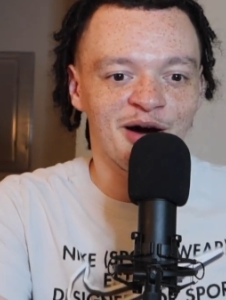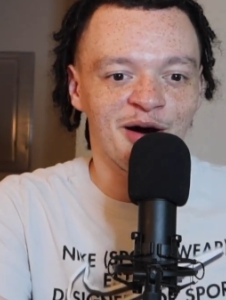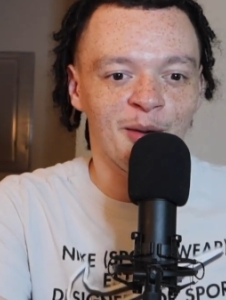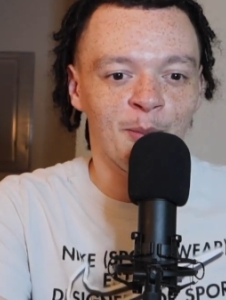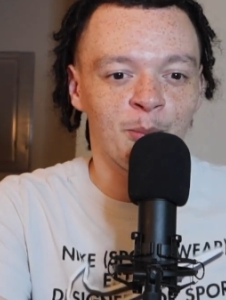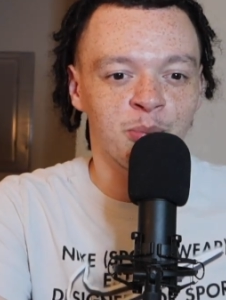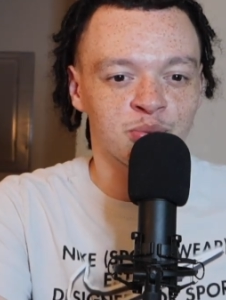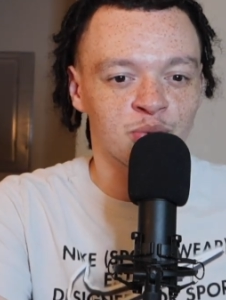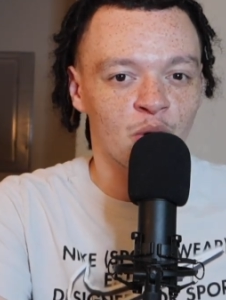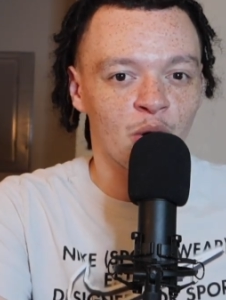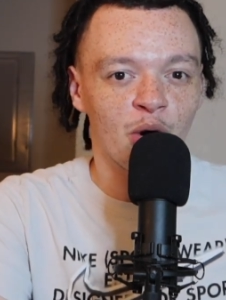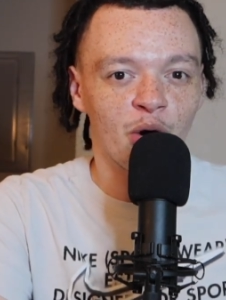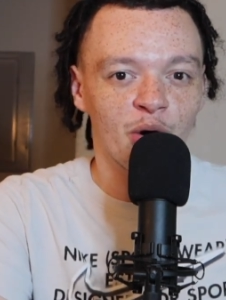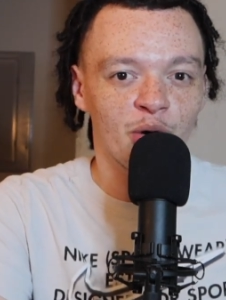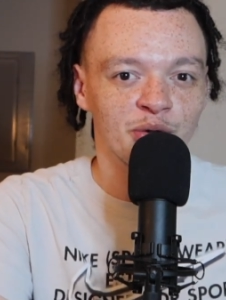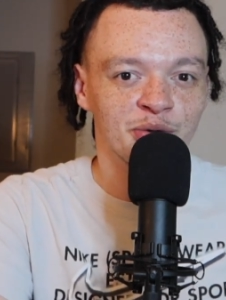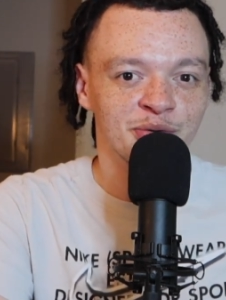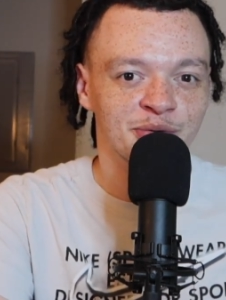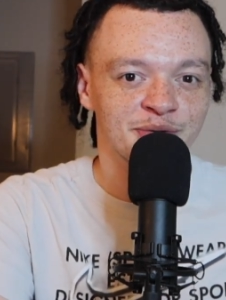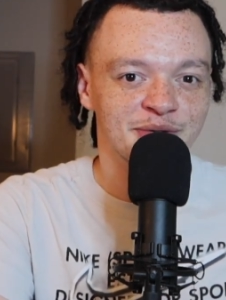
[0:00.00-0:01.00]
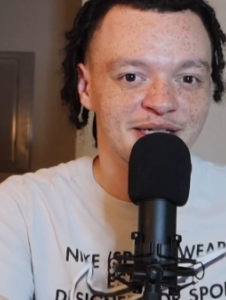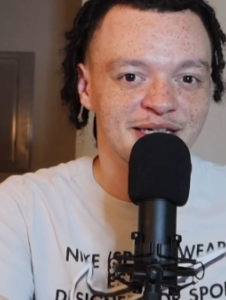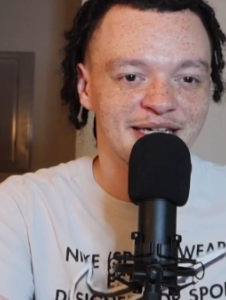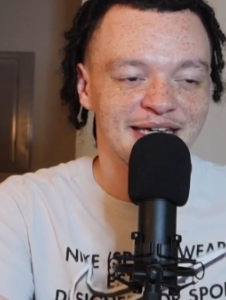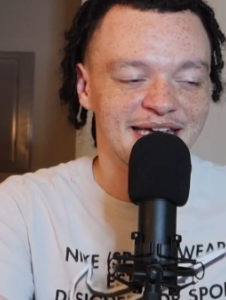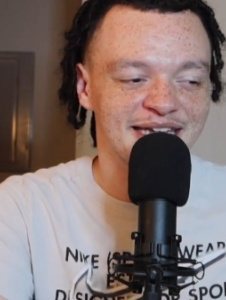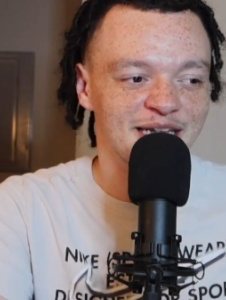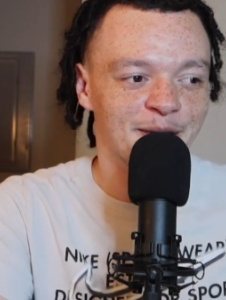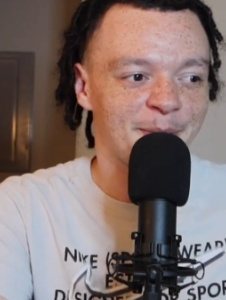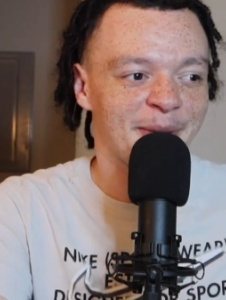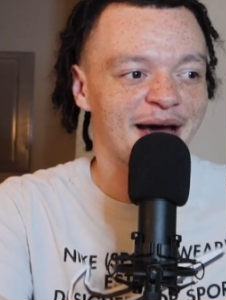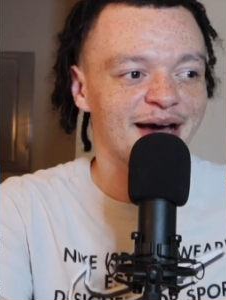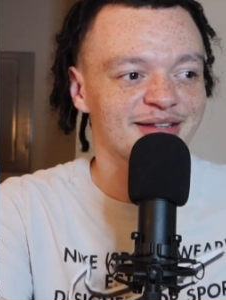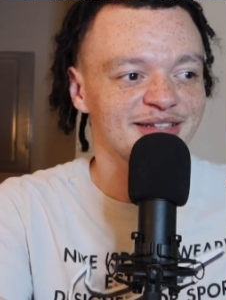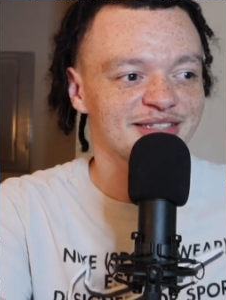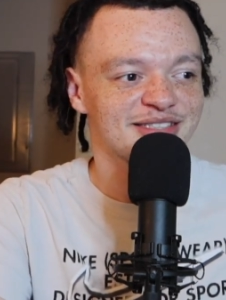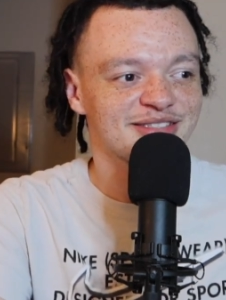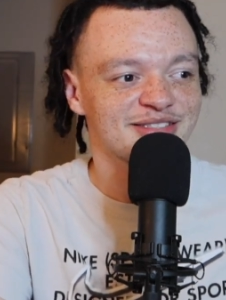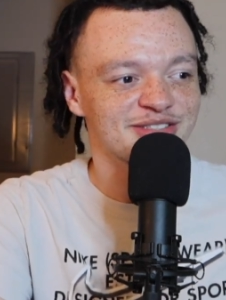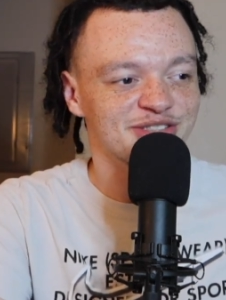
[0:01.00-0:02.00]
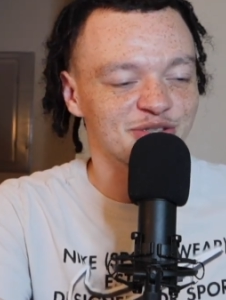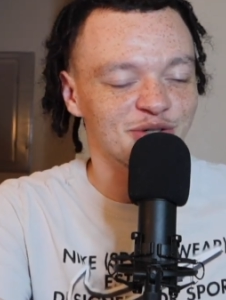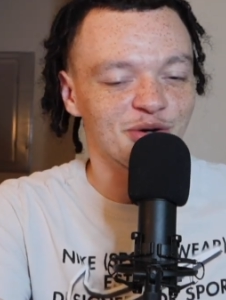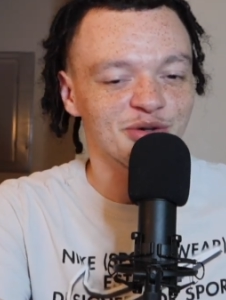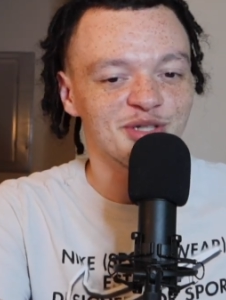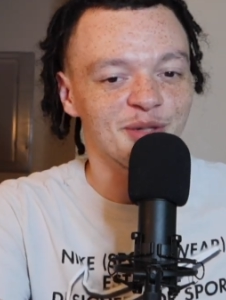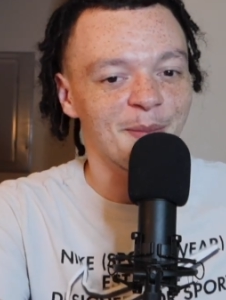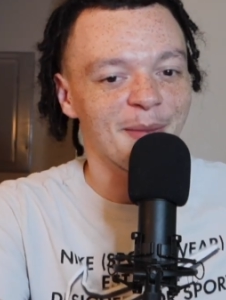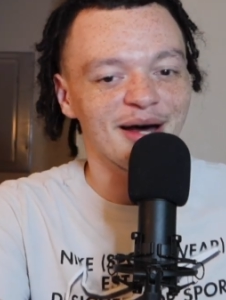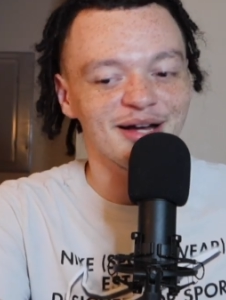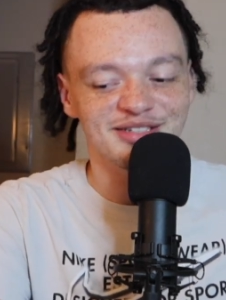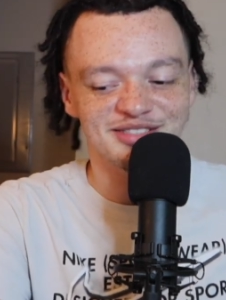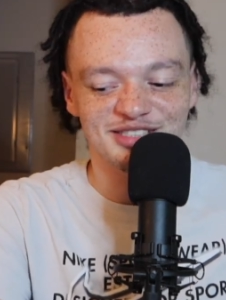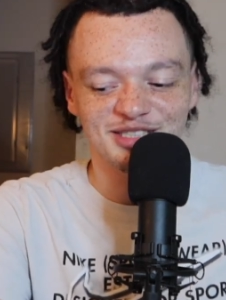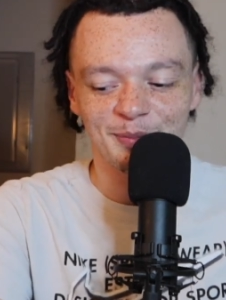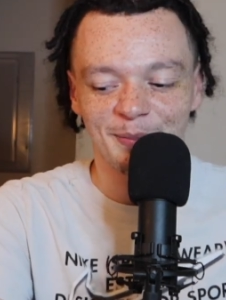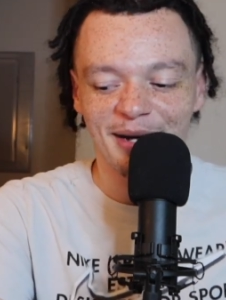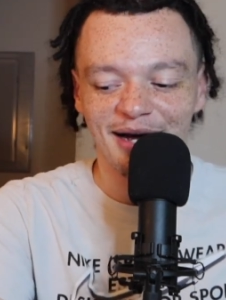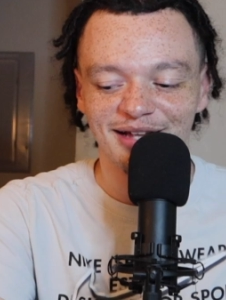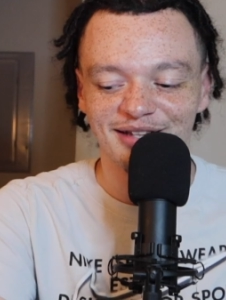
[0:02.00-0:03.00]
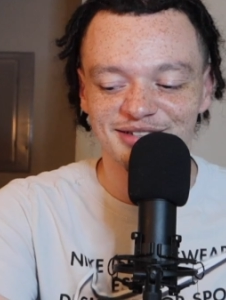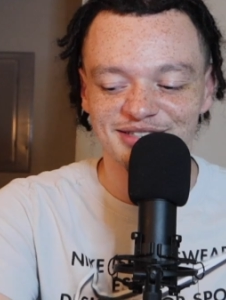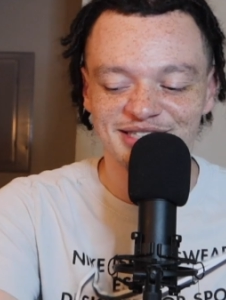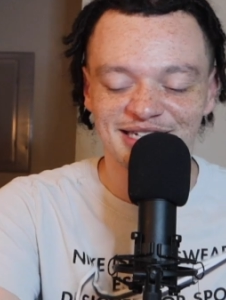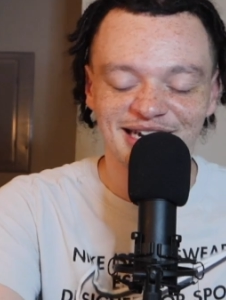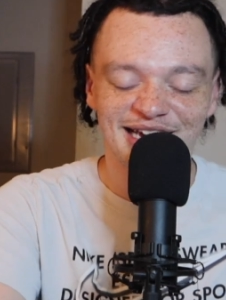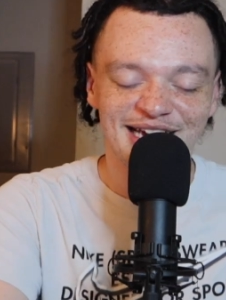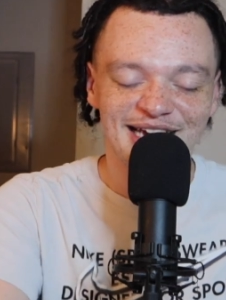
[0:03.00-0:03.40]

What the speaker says: brawl in the Palace, you know, the Malice in the Palace.